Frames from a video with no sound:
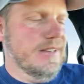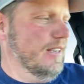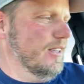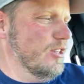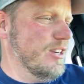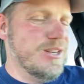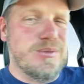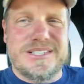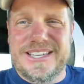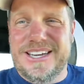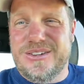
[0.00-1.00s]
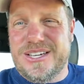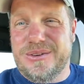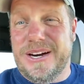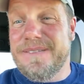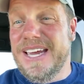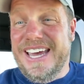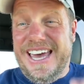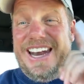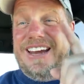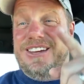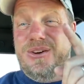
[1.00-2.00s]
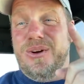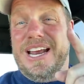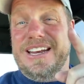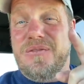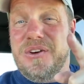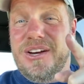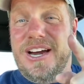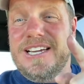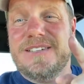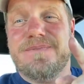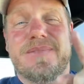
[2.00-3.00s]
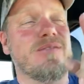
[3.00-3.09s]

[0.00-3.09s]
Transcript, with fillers: Because you guys want to see the outside, right? And I, you know what I did for you guys?